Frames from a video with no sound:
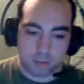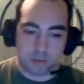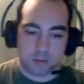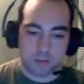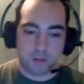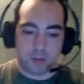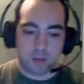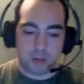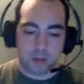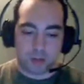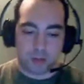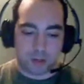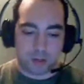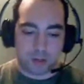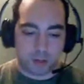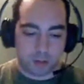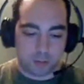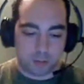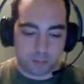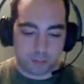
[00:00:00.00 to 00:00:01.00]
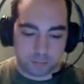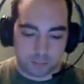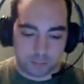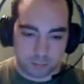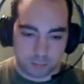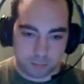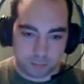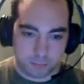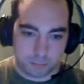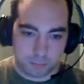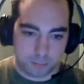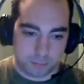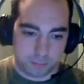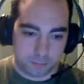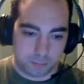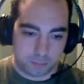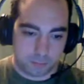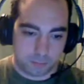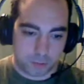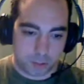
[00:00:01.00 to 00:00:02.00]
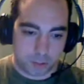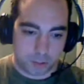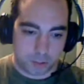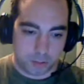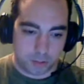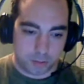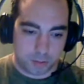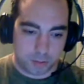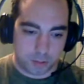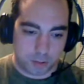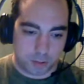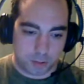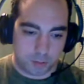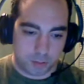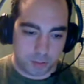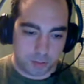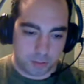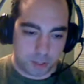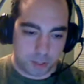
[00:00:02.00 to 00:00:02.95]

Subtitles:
All right, so he's dead.